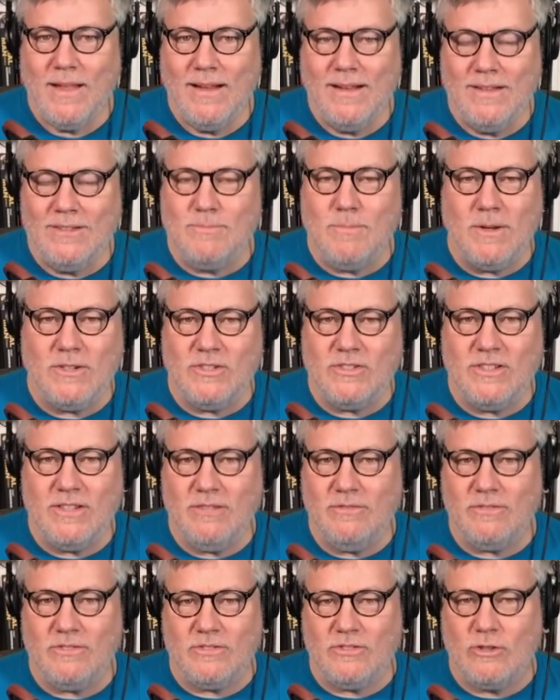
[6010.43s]
As much as
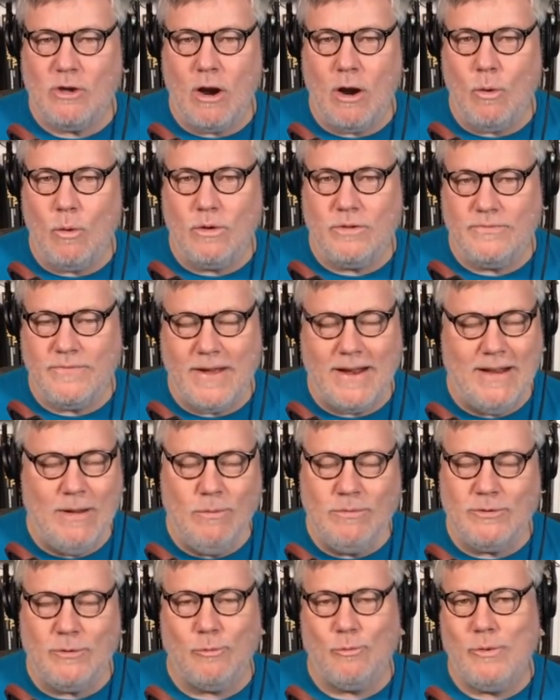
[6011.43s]
he's a Star Wars fan, he
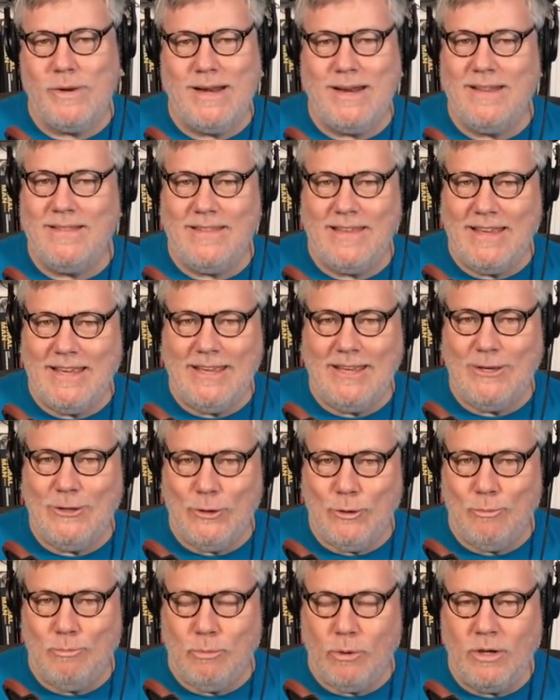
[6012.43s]
wasn't reading the
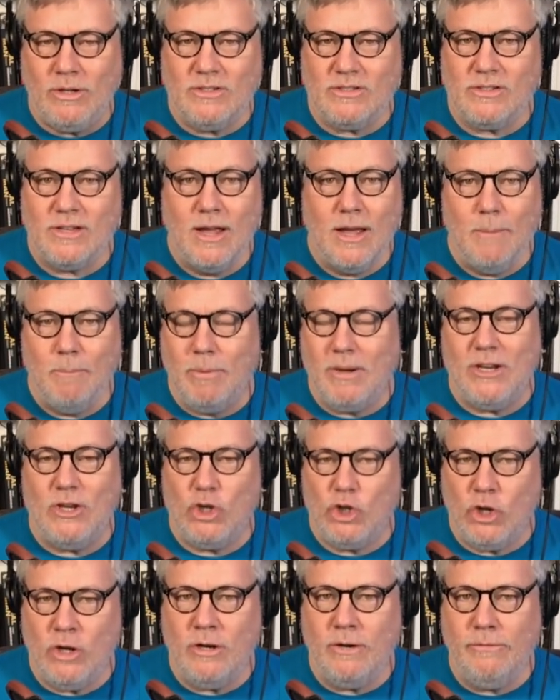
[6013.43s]
EU books, but he
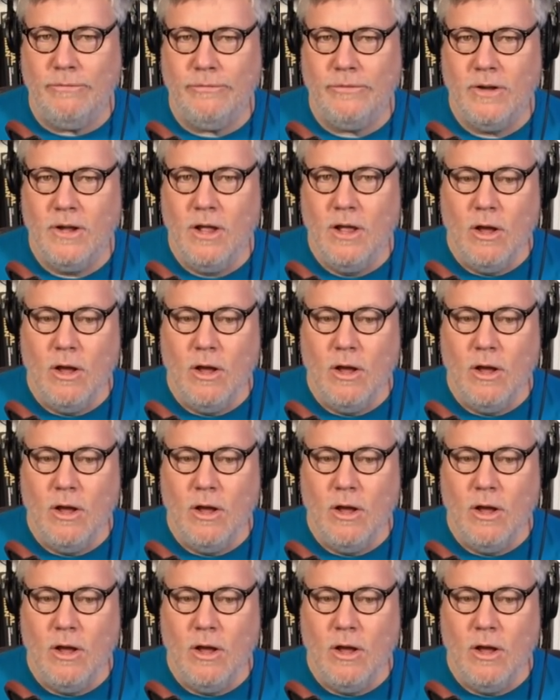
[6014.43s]
should have.